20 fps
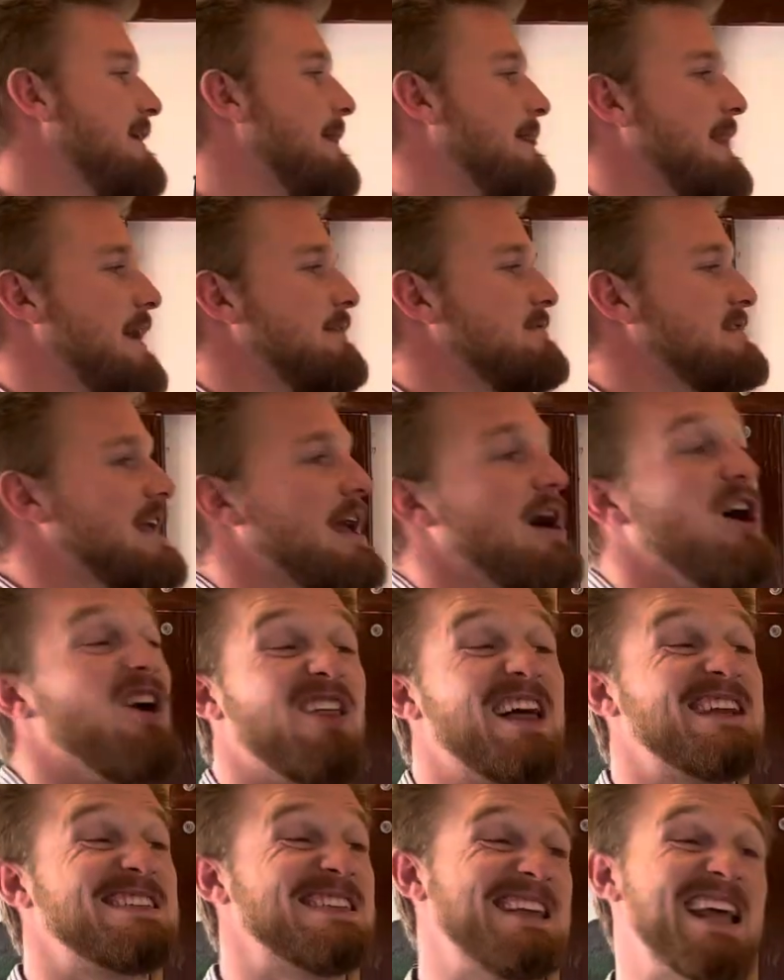never say, oh,
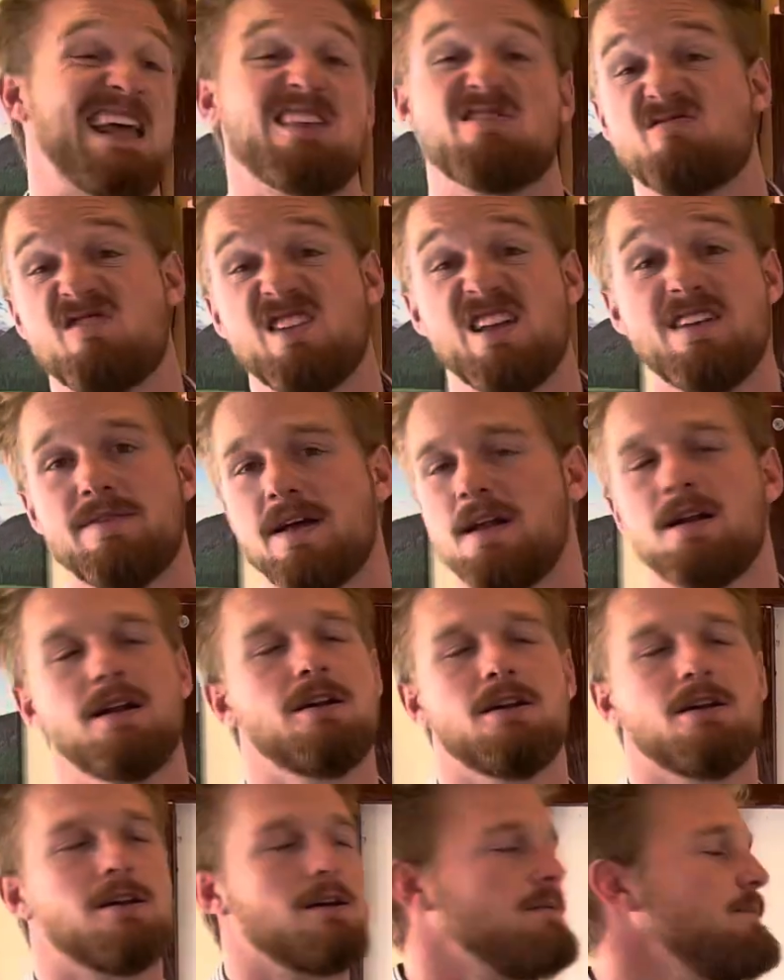that's a day 3 event.
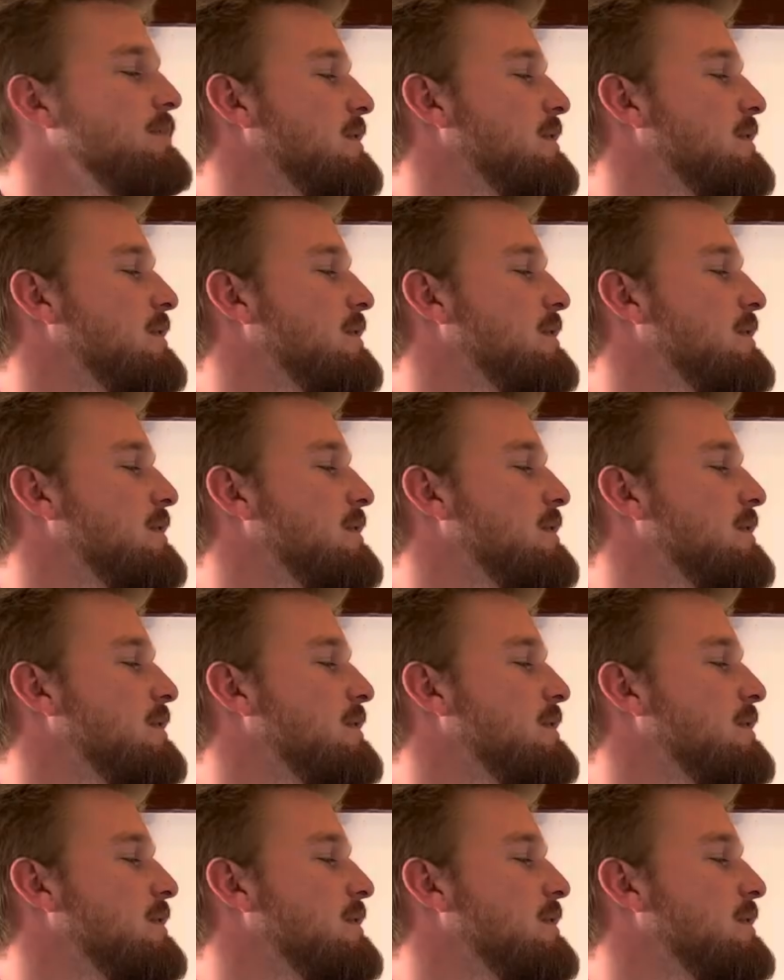No.